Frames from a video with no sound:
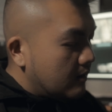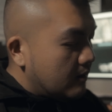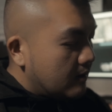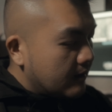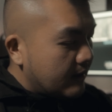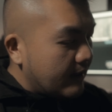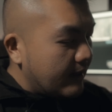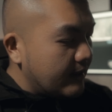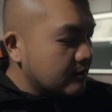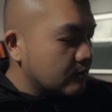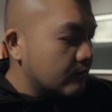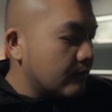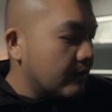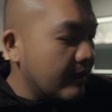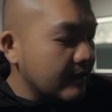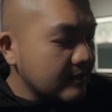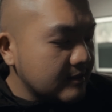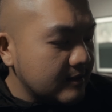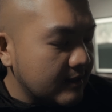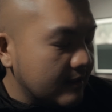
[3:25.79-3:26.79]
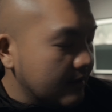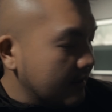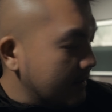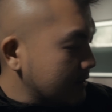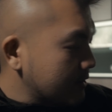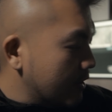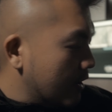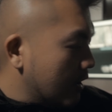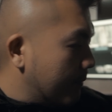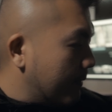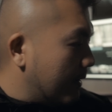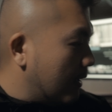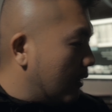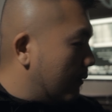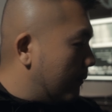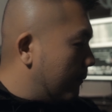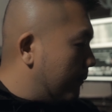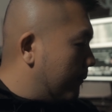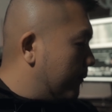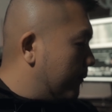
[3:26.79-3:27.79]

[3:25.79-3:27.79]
Okay, so the next thing, let's talk about